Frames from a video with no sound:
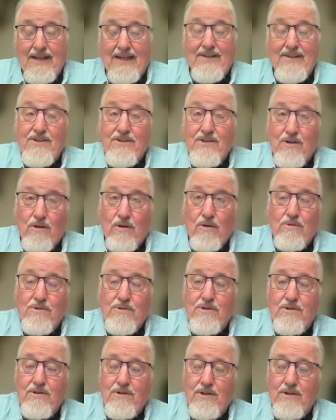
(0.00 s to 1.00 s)
and is
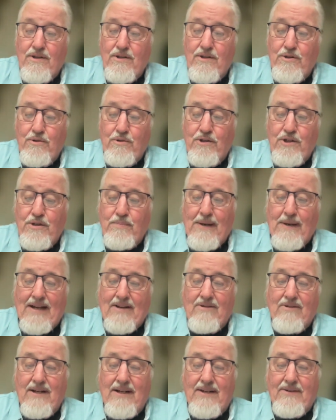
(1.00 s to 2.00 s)
closer to the Jewish
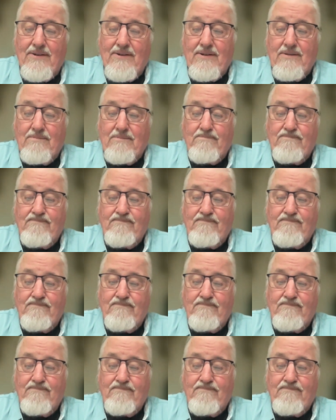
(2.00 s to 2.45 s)
background.